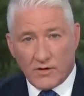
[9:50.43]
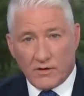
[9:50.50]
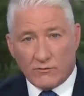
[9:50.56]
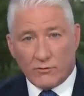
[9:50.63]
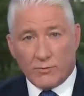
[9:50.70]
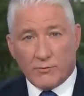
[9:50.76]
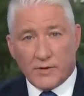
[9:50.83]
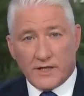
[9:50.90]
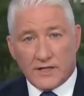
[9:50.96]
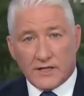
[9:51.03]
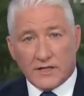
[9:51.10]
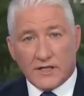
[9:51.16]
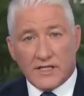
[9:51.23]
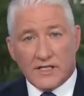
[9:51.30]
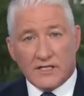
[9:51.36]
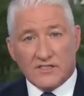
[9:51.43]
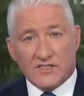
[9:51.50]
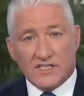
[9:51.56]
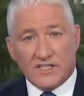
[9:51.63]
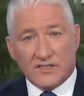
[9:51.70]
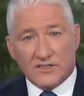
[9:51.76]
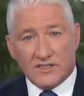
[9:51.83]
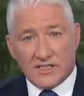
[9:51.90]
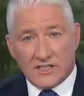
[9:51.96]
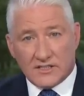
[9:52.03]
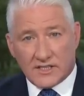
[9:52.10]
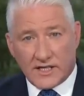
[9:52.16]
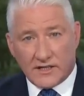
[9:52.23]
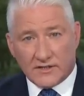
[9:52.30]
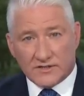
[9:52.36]
repeatedly concealed
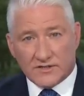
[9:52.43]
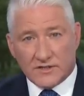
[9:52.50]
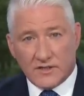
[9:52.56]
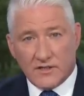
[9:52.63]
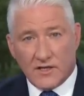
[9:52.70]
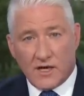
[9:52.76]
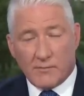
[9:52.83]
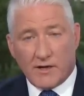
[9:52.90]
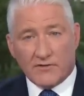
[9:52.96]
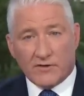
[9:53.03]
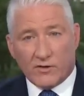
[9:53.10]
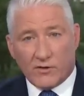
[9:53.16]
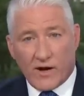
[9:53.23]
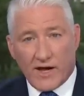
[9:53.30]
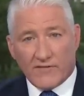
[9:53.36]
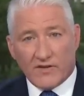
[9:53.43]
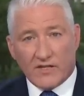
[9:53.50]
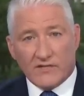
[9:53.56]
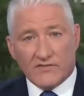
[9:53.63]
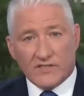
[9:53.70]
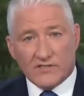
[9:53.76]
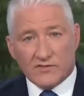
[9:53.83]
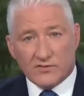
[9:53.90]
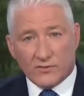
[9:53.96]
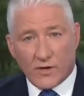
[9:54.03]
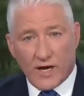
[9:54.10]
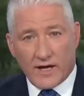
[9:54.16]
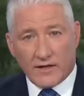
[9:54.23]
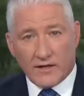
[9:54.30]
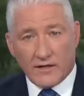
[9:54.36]
details about the gravity of this
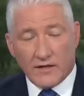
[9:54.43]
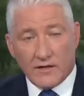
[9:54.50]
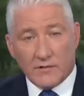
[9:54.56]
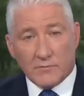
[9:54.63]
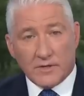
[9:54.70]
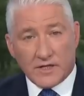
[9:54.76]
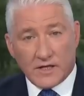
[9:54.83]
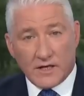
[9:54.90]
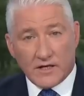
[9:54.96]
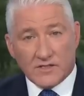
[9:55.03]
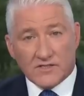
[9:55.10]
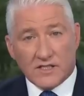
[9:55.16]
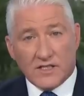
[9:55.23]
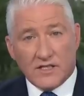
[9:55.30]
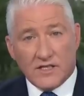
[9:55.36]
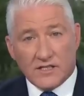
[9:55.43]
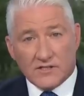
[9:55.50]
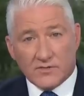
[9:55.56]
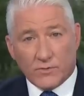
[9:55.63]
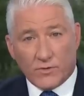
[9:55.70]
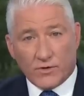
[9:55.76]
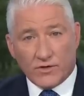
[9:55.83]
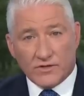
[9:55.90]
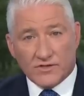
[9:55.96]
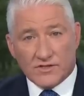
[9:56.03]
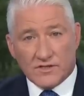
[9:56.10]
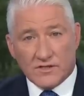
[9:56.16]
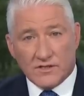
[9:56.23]
threat because, in his words,